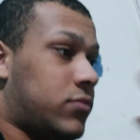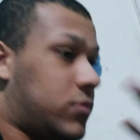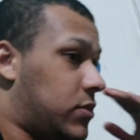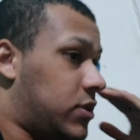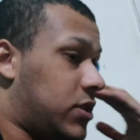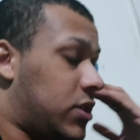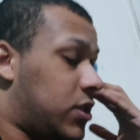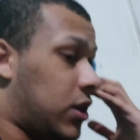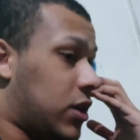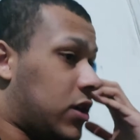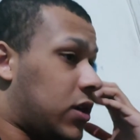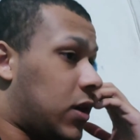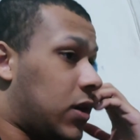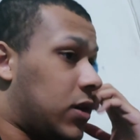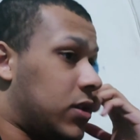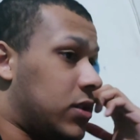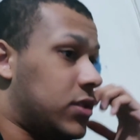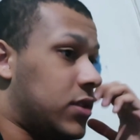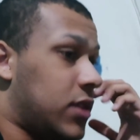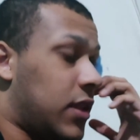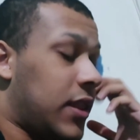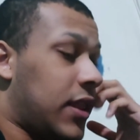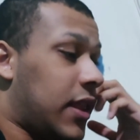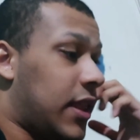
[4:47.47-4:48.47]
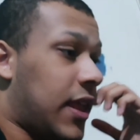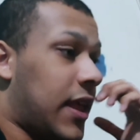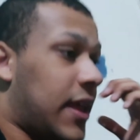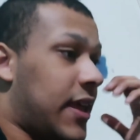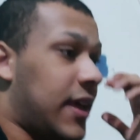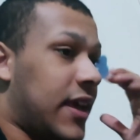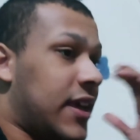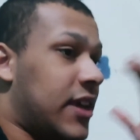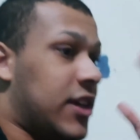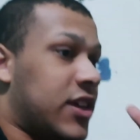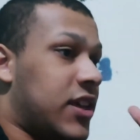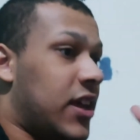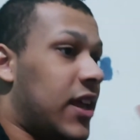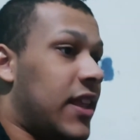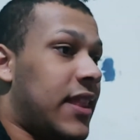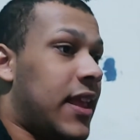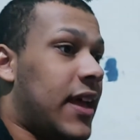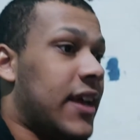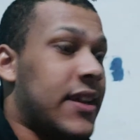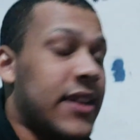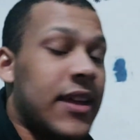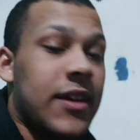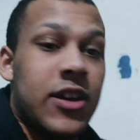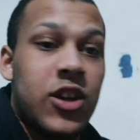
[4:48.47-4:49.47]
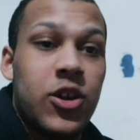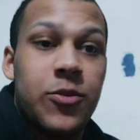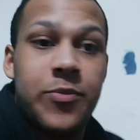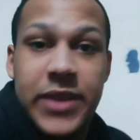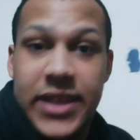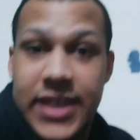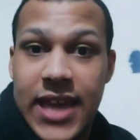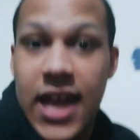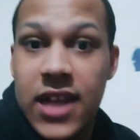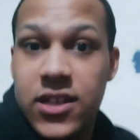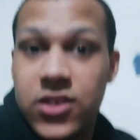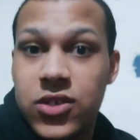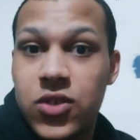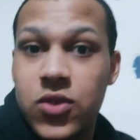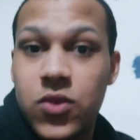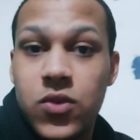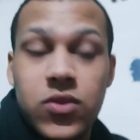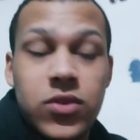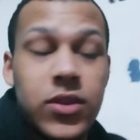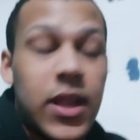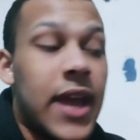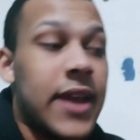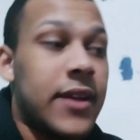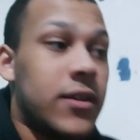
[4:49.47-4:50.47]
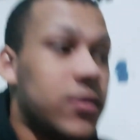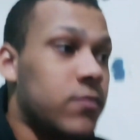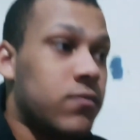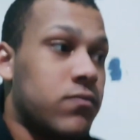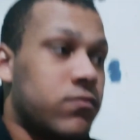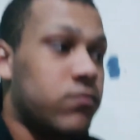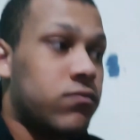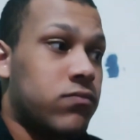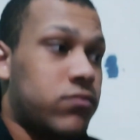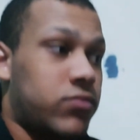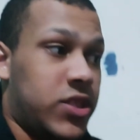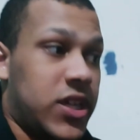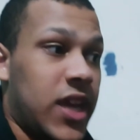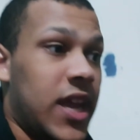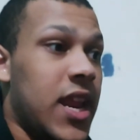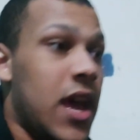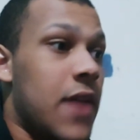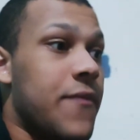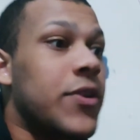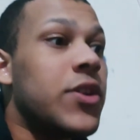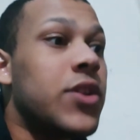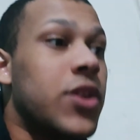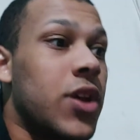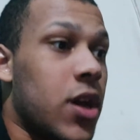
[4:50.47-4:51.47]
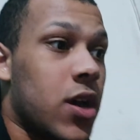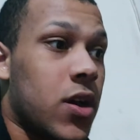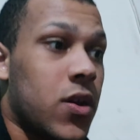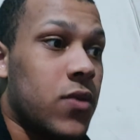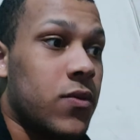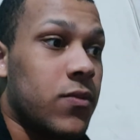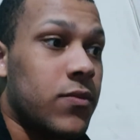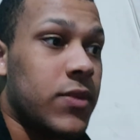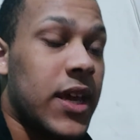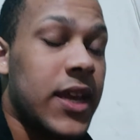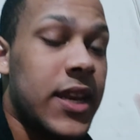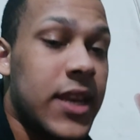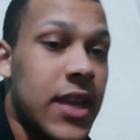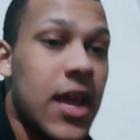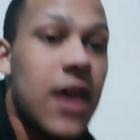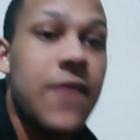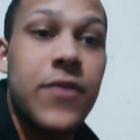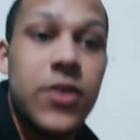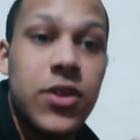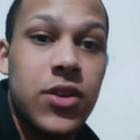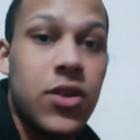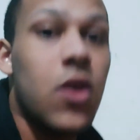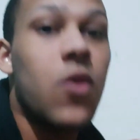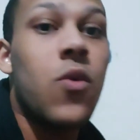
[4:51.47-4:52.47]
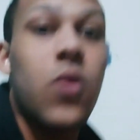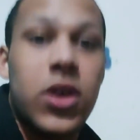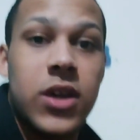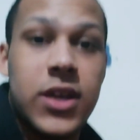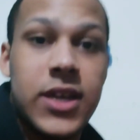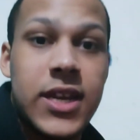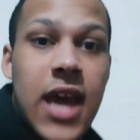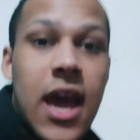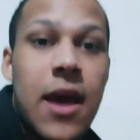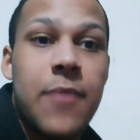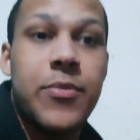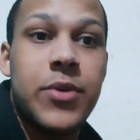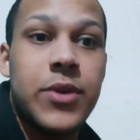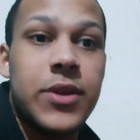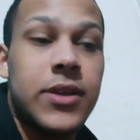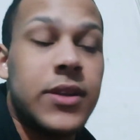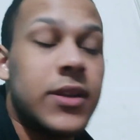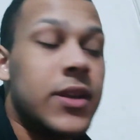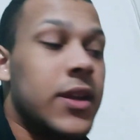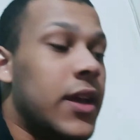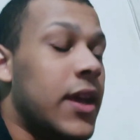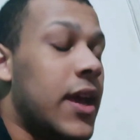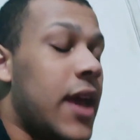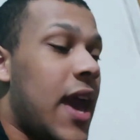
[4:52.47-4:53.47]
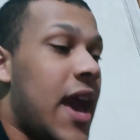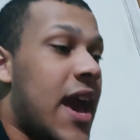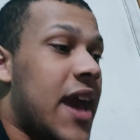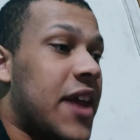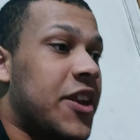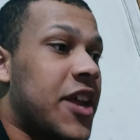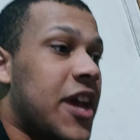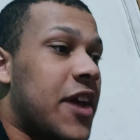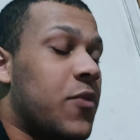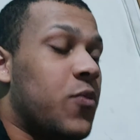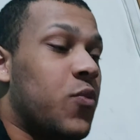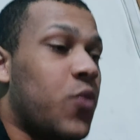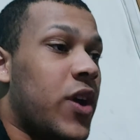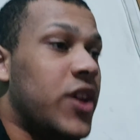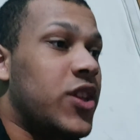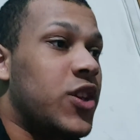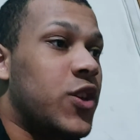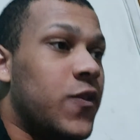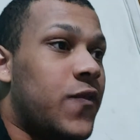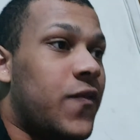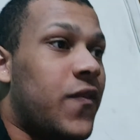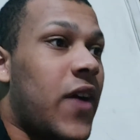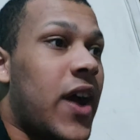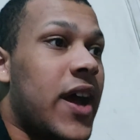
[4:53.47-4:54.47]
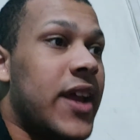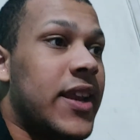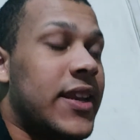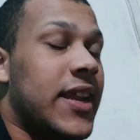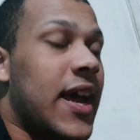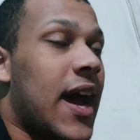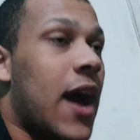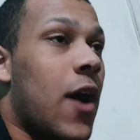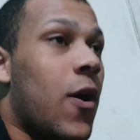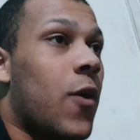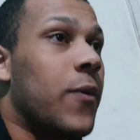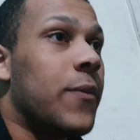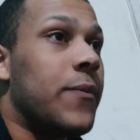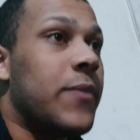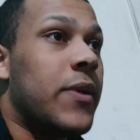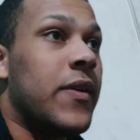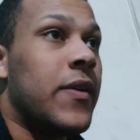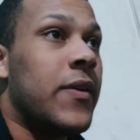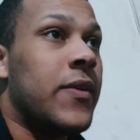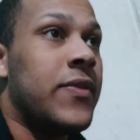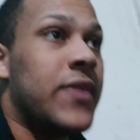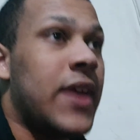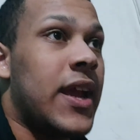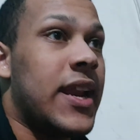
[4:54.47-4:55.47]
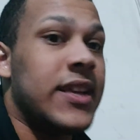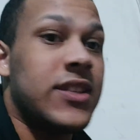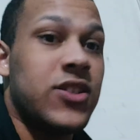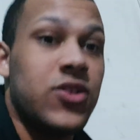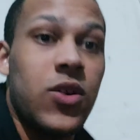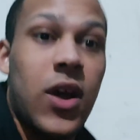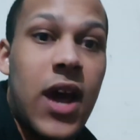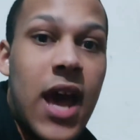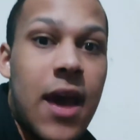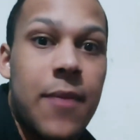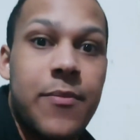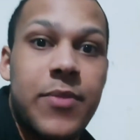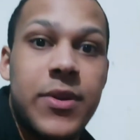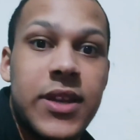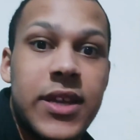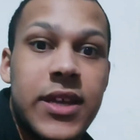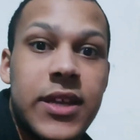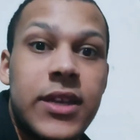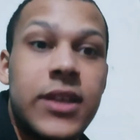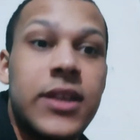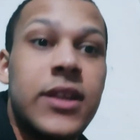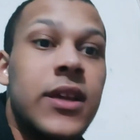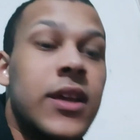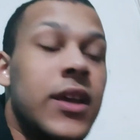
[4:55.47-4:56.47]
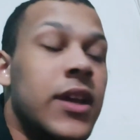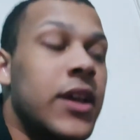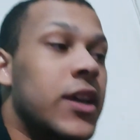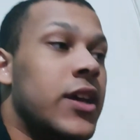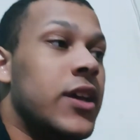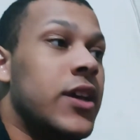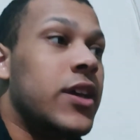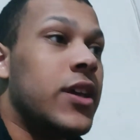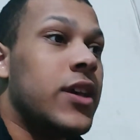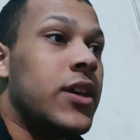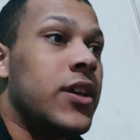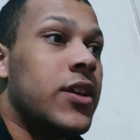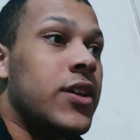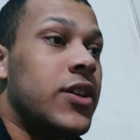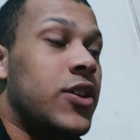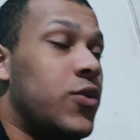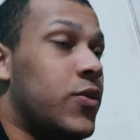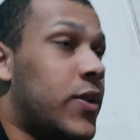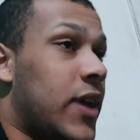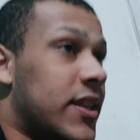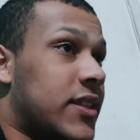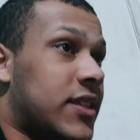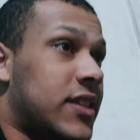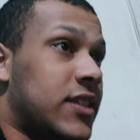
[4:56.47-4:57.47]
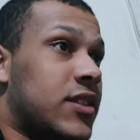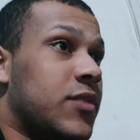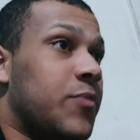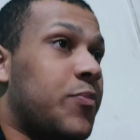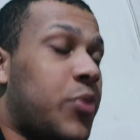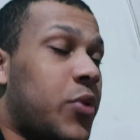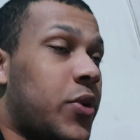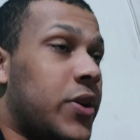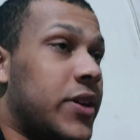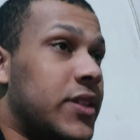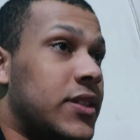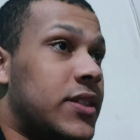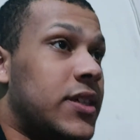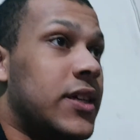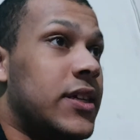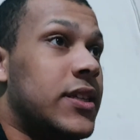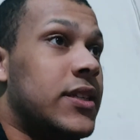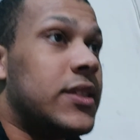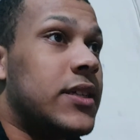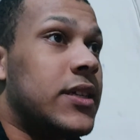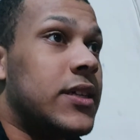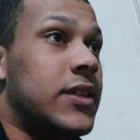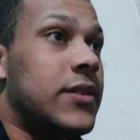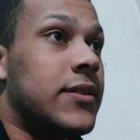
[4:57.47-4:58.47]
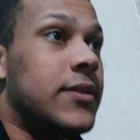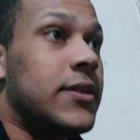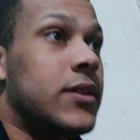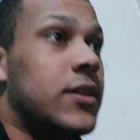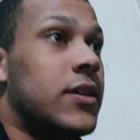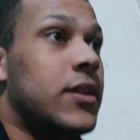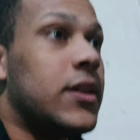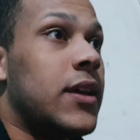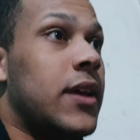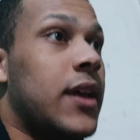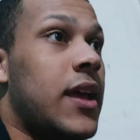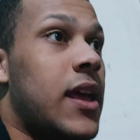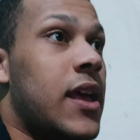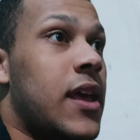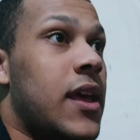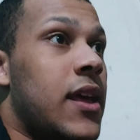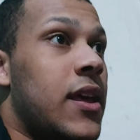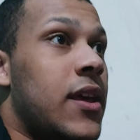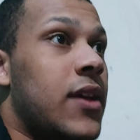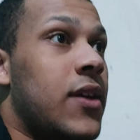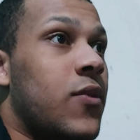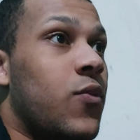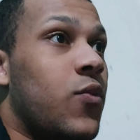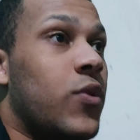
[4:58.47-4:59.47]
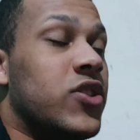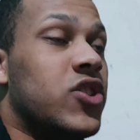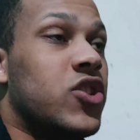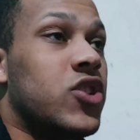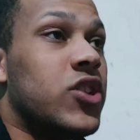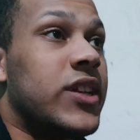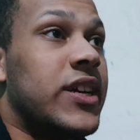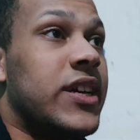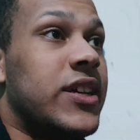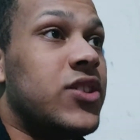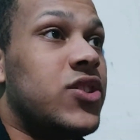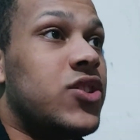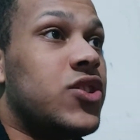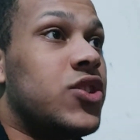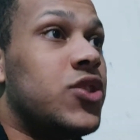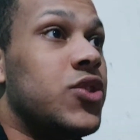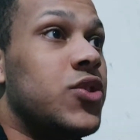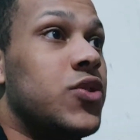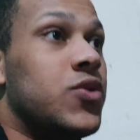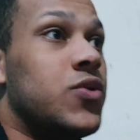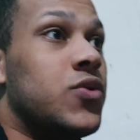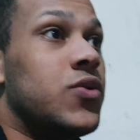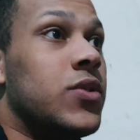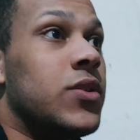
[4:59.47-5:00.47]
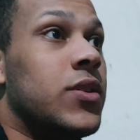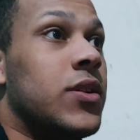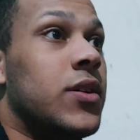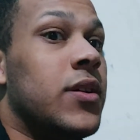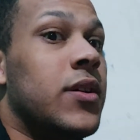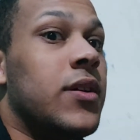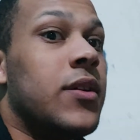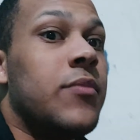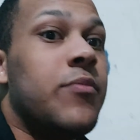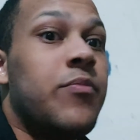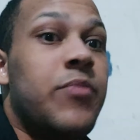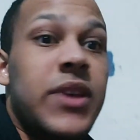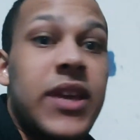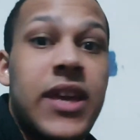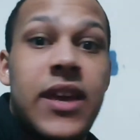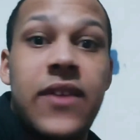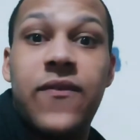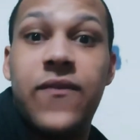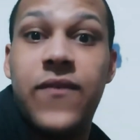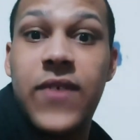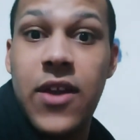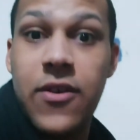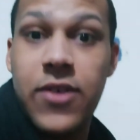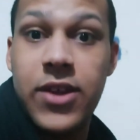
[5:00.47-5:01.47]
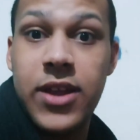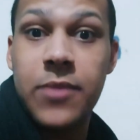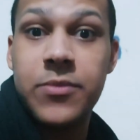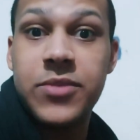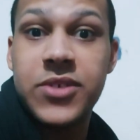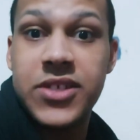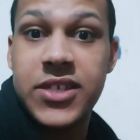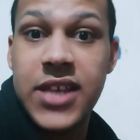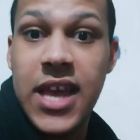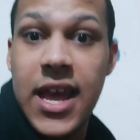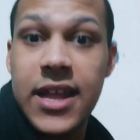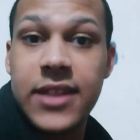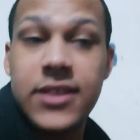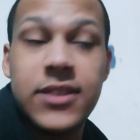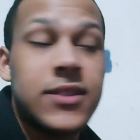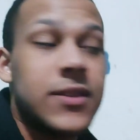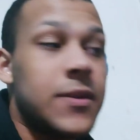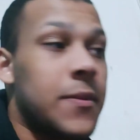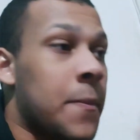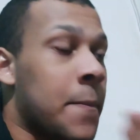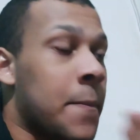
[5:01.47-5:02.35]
It could be cancelled. You never know. You never know what could happen. And then when you find out that it's not happening, you get disappointed, which leads to being very upset.